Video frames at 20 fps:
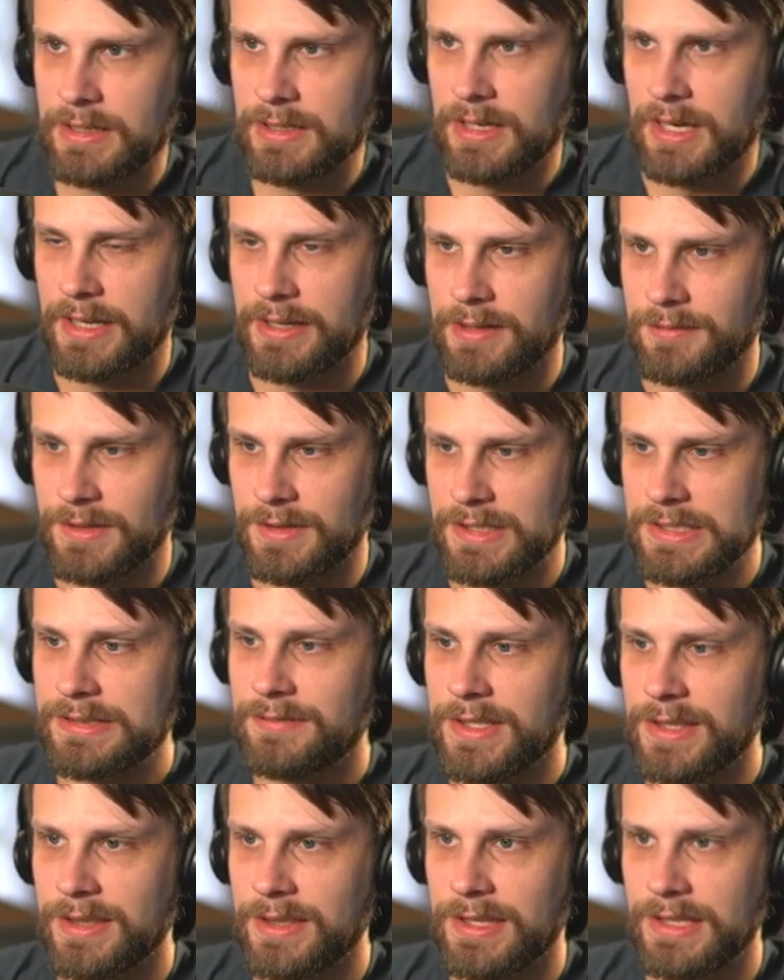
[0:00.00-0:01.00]
kind of
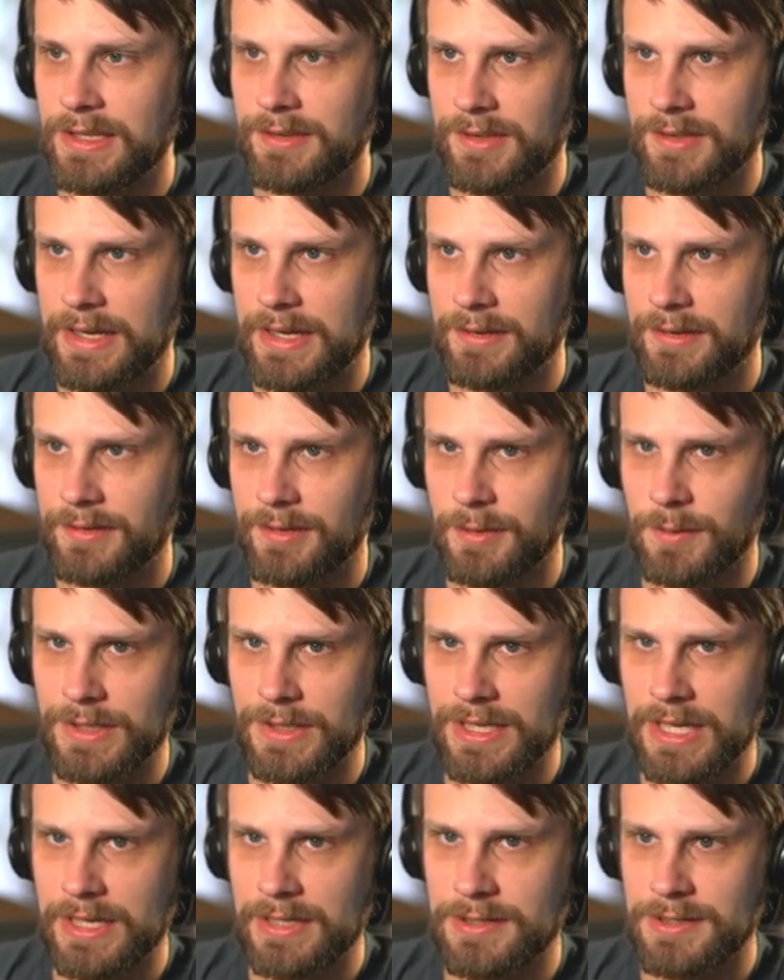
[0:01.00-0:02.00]
even things out so we
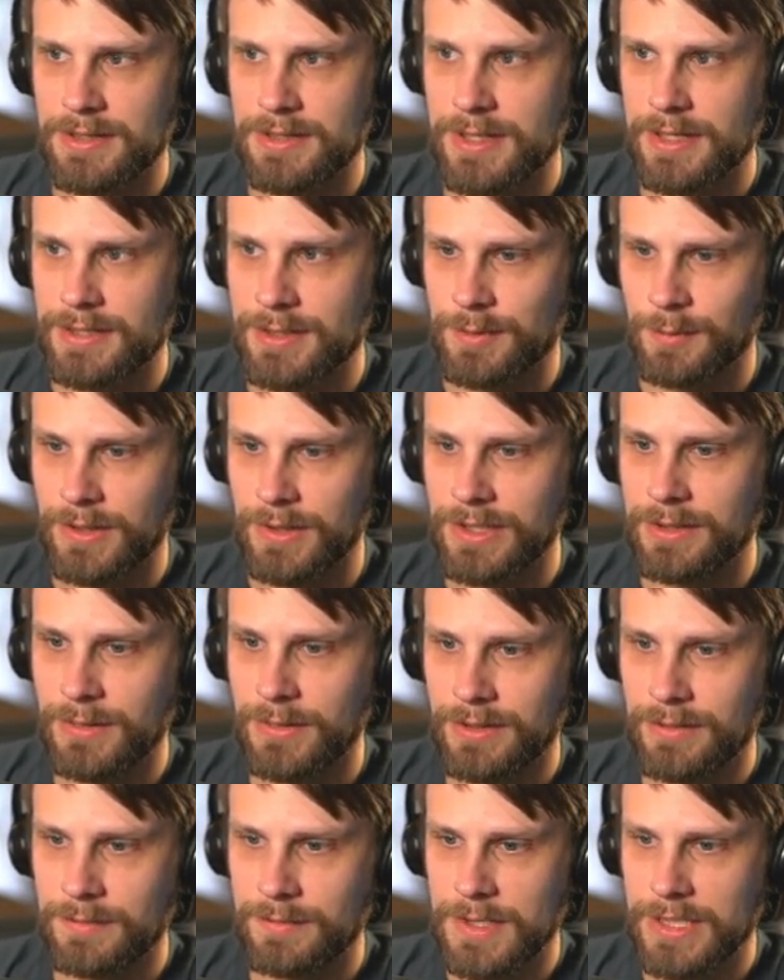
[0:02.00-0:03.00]
can't just win
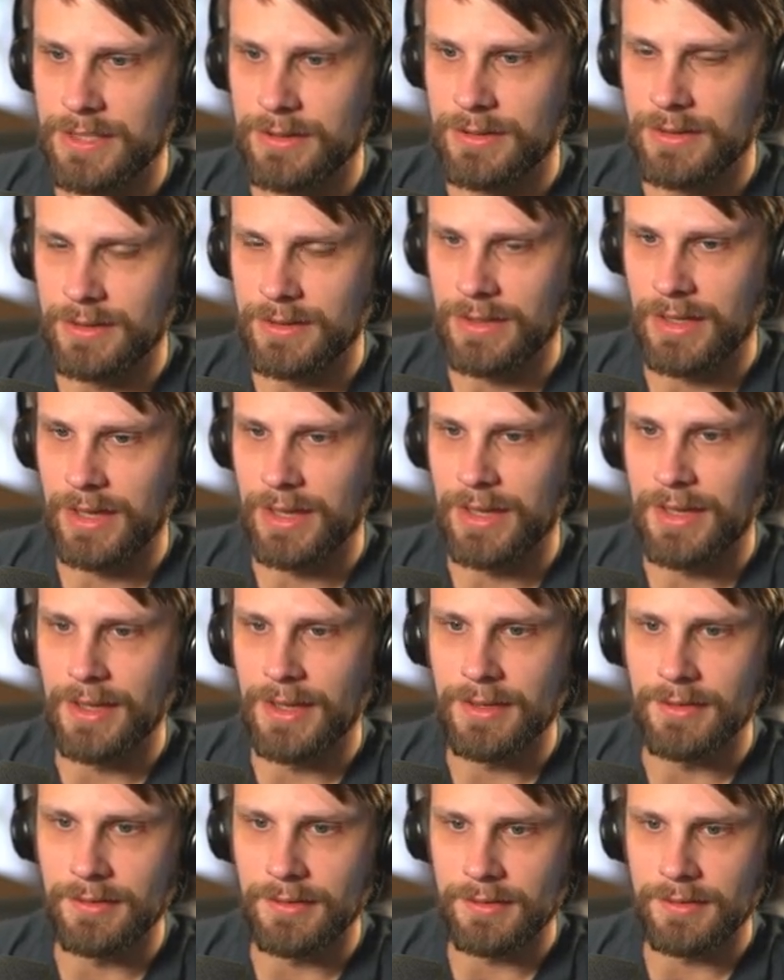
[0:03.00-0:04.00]
with a meat hook
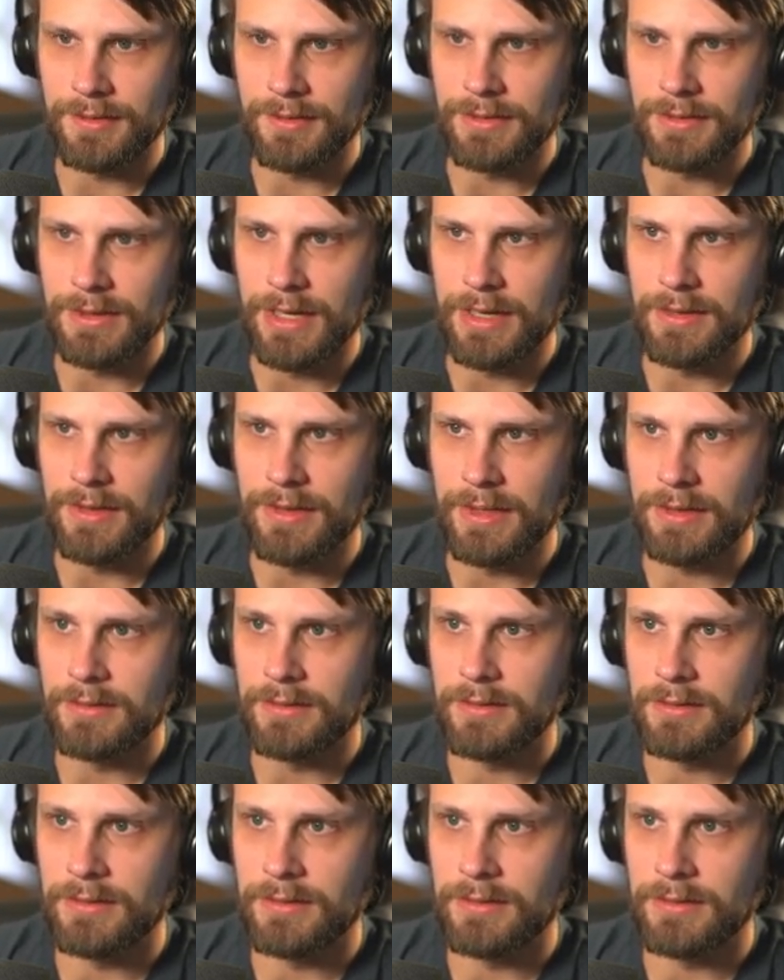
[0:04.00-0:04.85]
and yeah that